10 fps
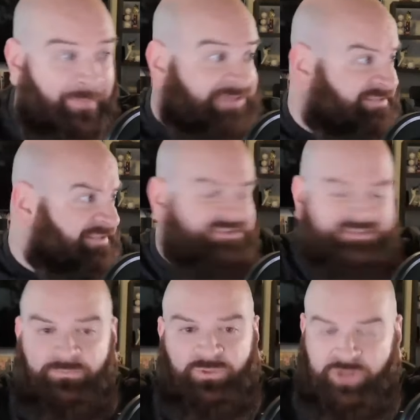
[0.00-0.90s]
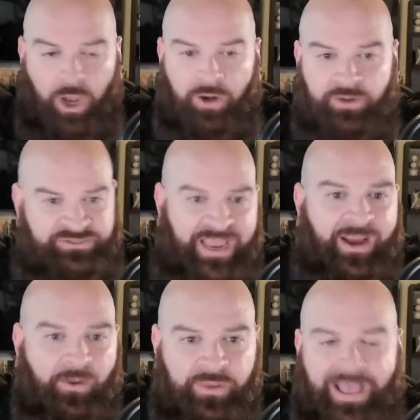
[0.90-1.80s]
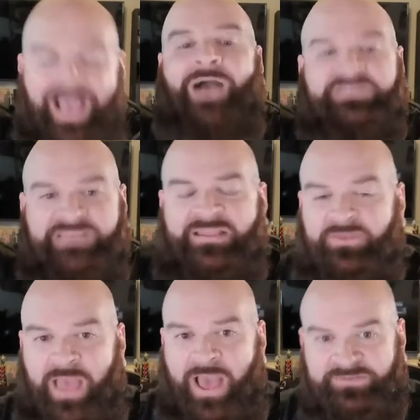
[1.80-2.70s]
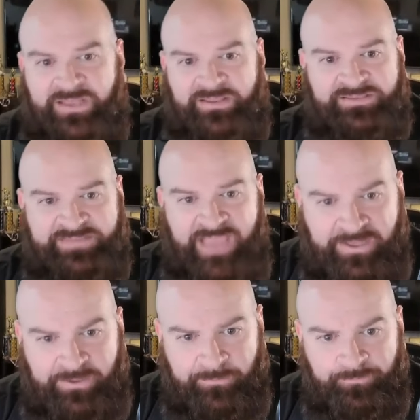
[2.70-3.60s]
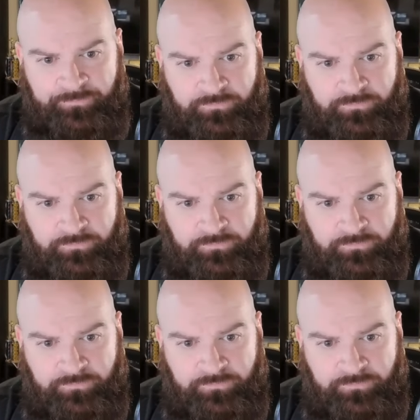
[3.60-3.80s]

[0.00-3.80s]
basically in some large area outside the stadium,